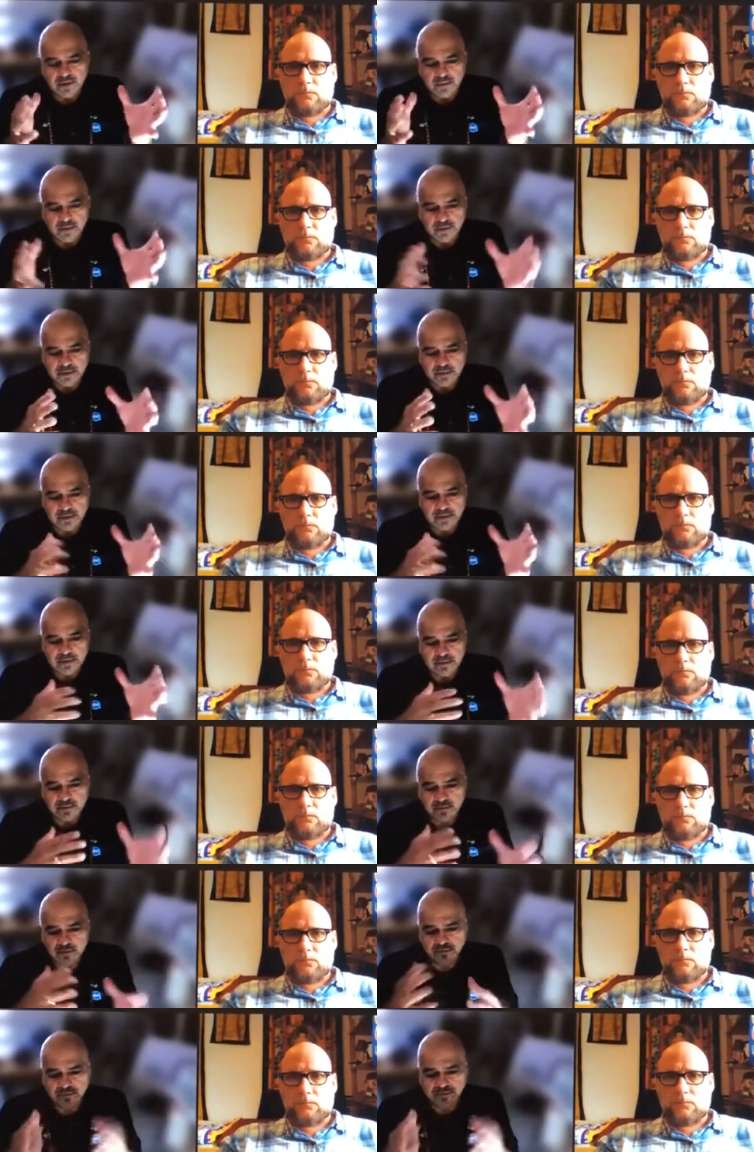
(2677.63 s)
Speaker 1: We're going to be a little
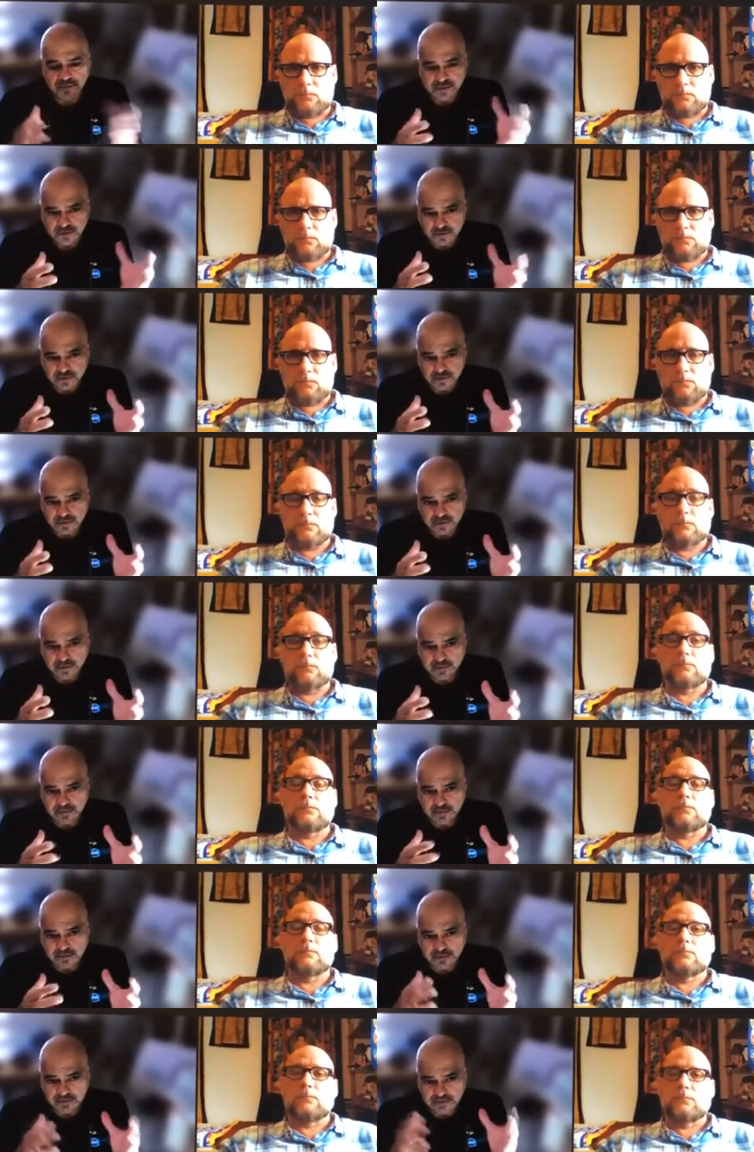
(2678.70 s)
bit more visual so
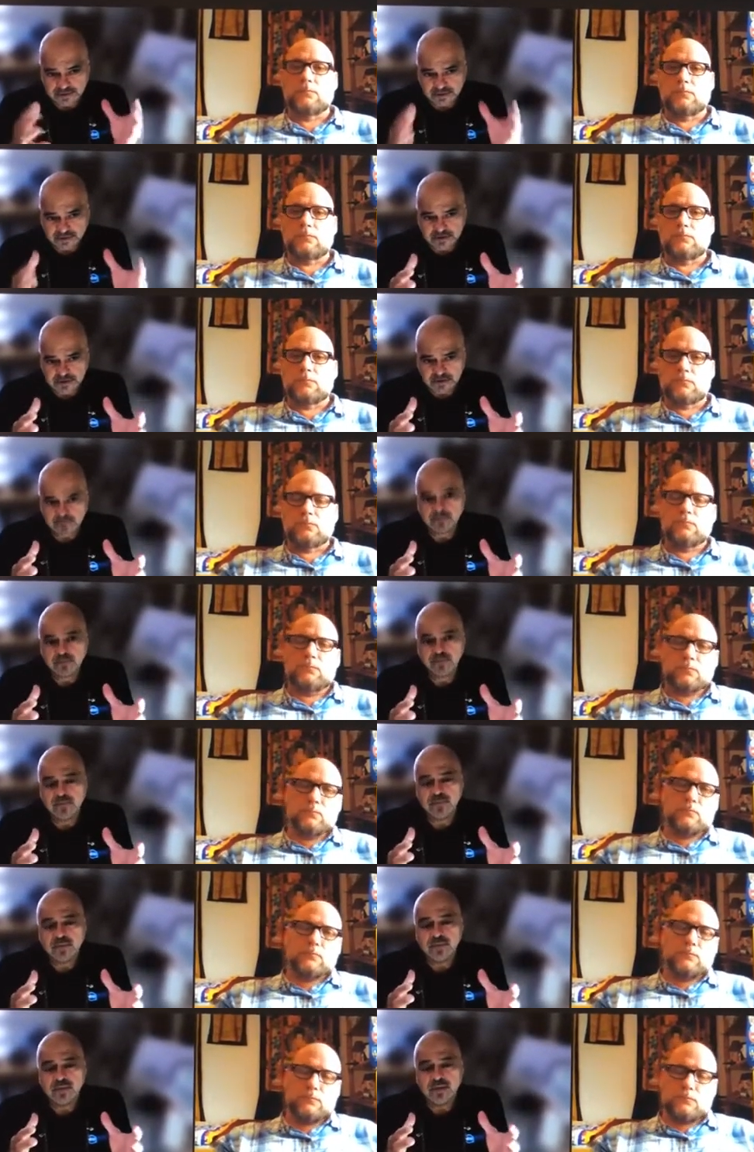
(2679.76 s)
people can see
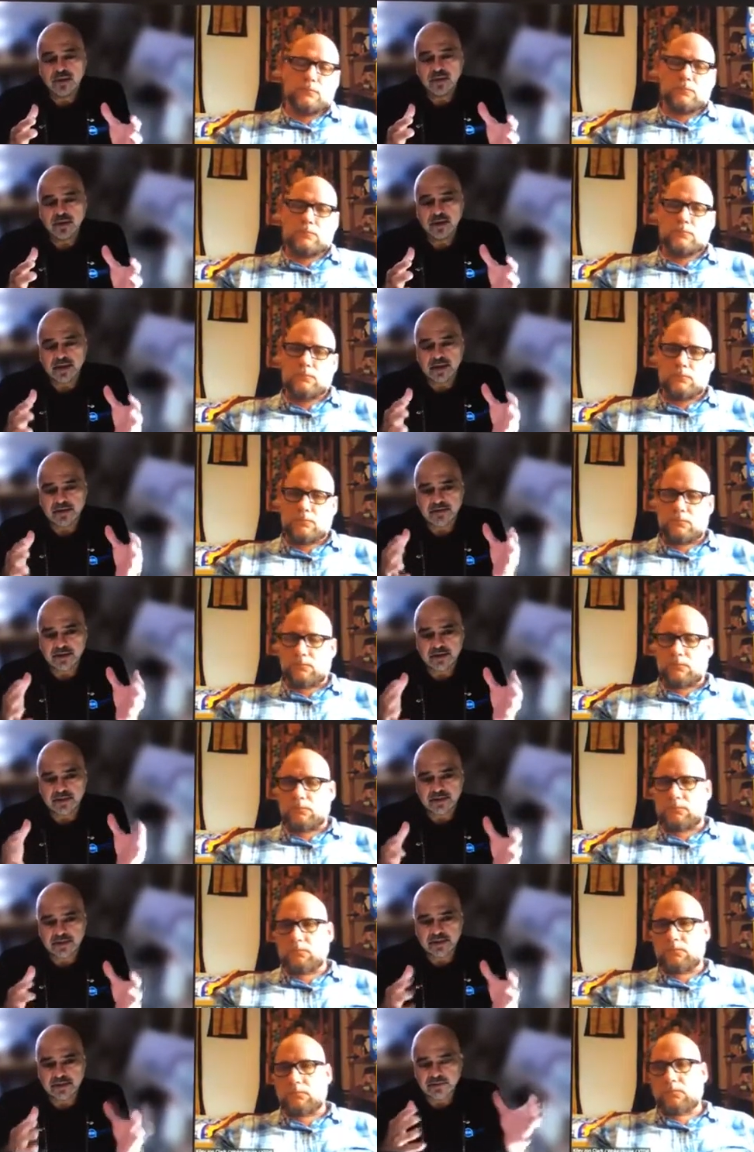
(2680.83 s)
and have an
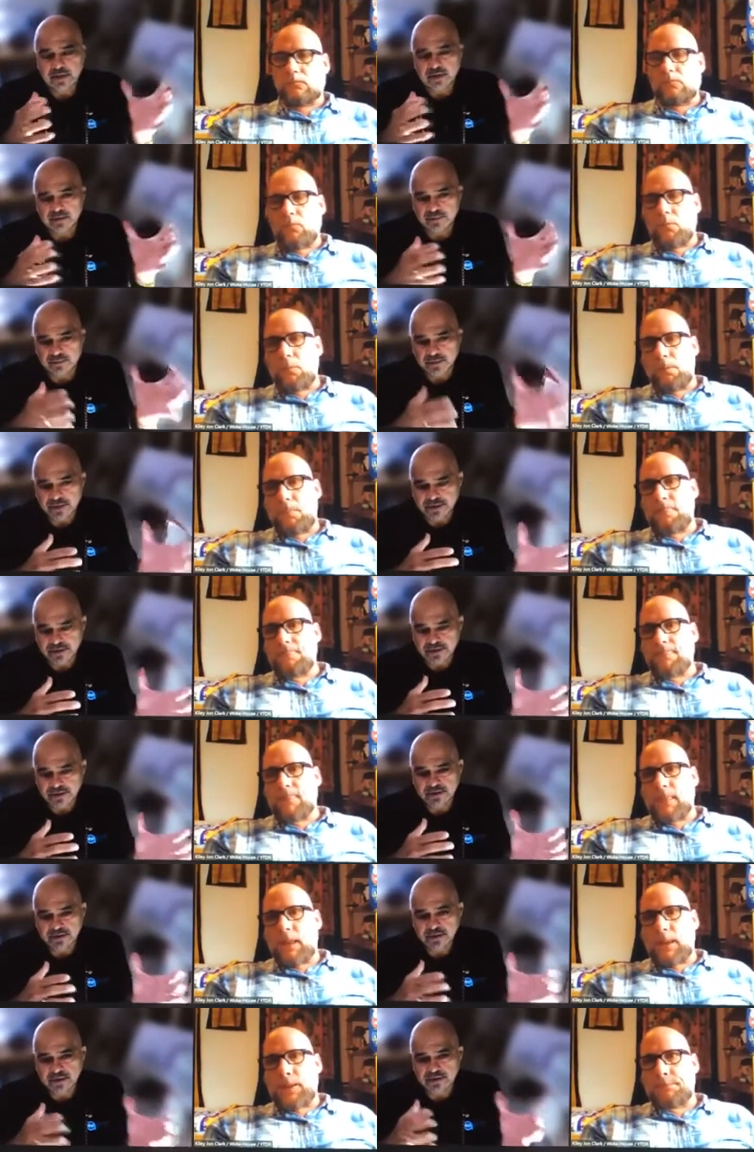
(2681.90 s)
idea. We're going to have a
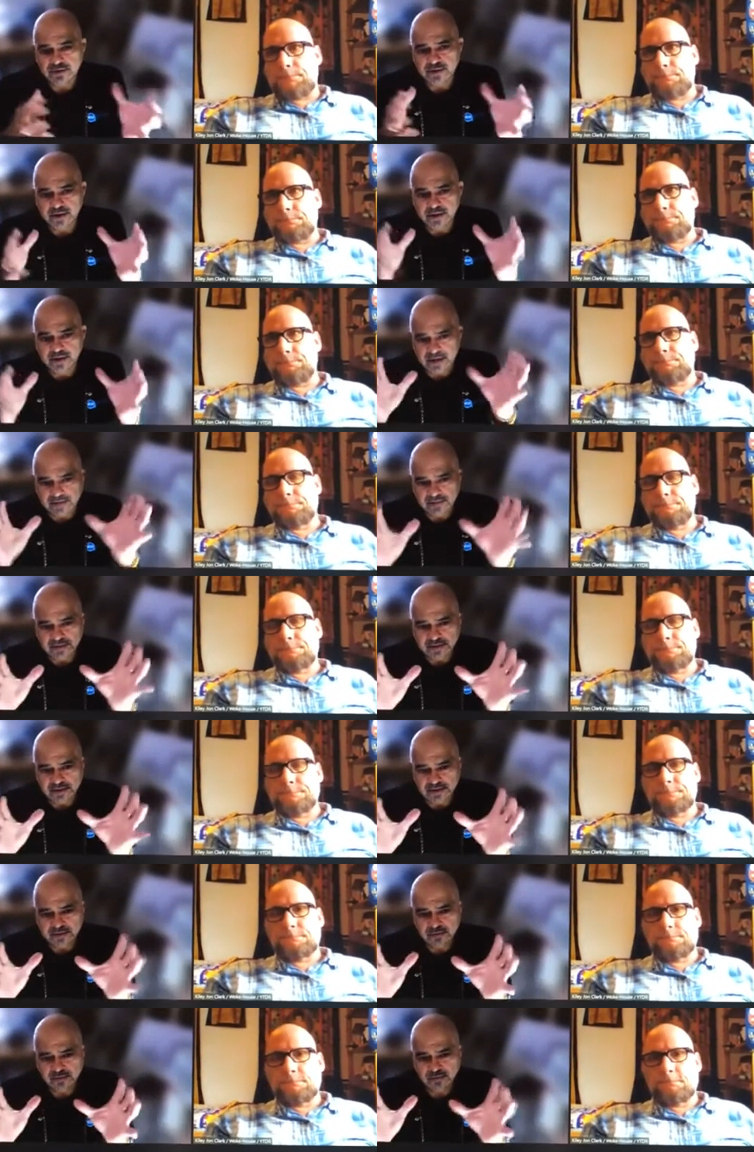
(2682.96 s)
budget and try to have an
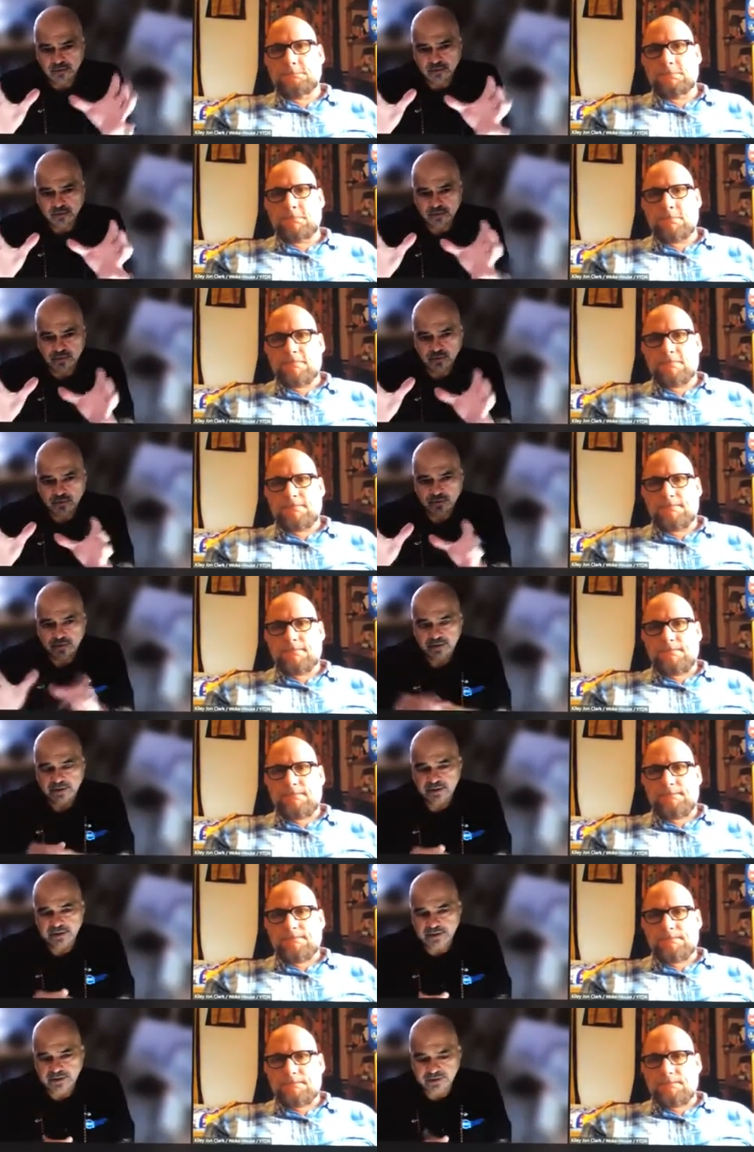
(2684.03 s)
idea of what, what we need to
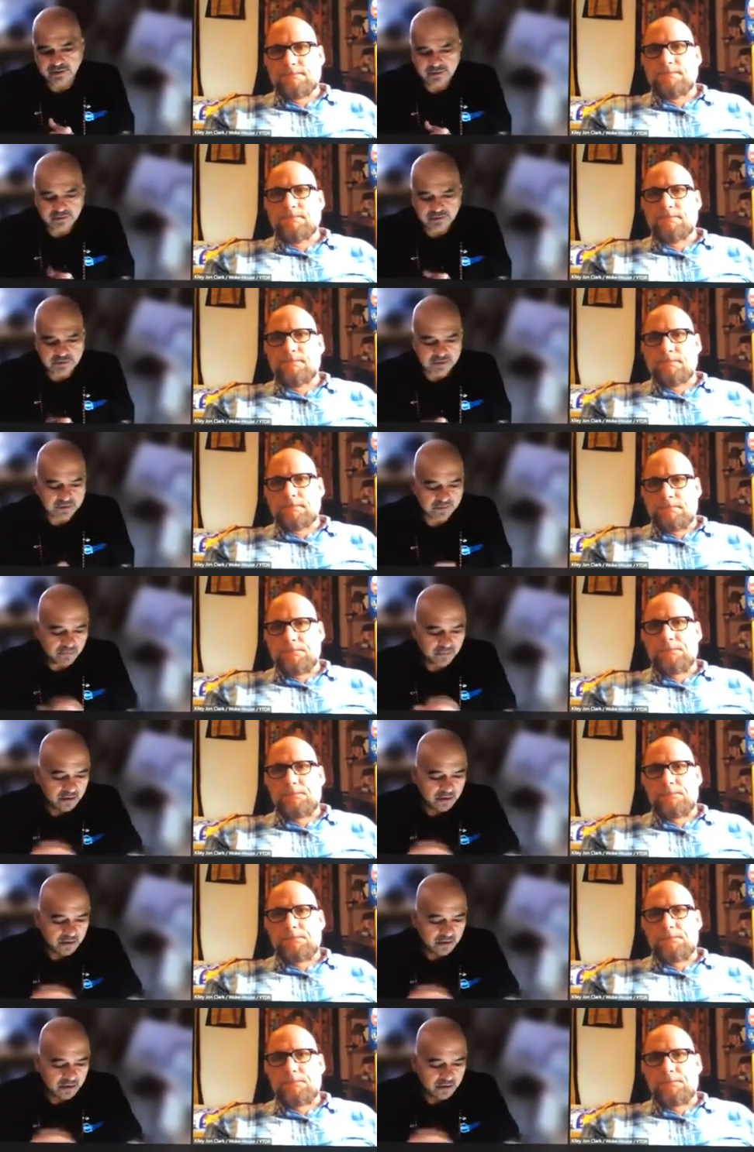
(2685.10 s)
get to. So,